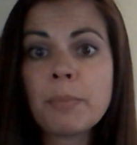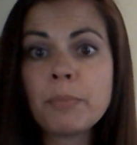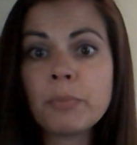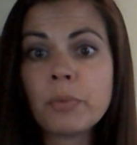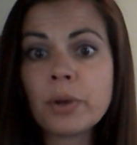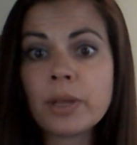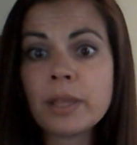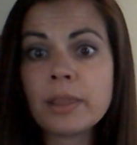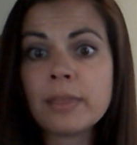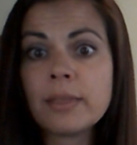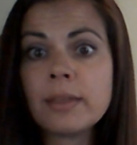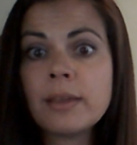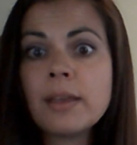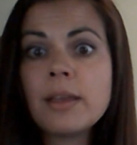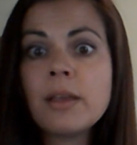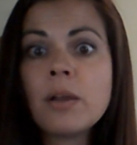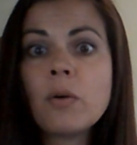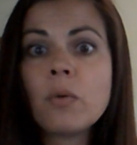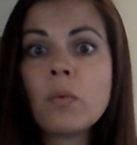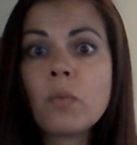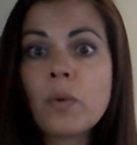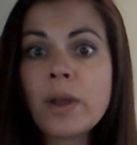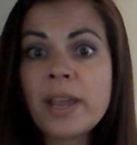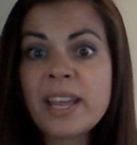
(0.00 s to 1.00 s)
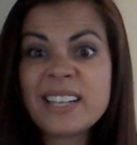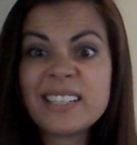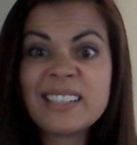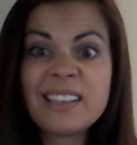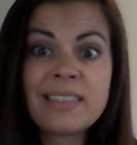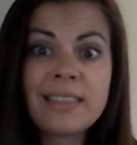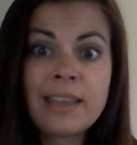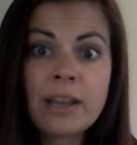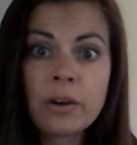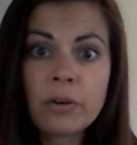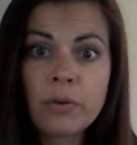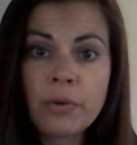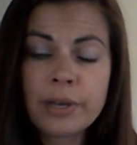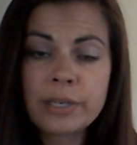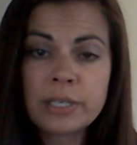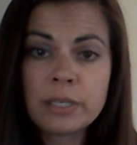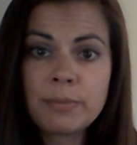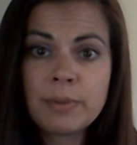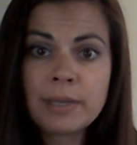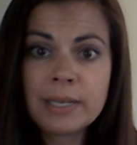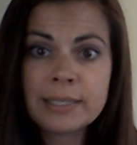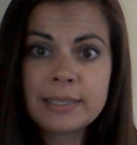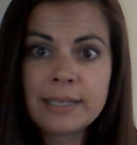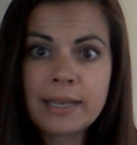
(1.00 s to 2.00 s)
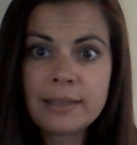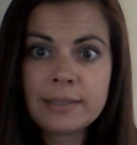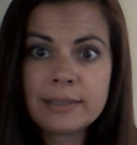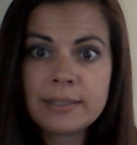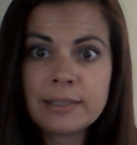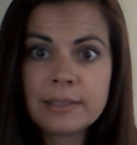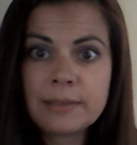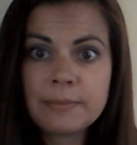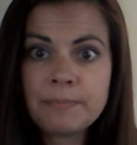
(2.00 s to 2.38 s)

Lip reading: ways that they are going to be assessed or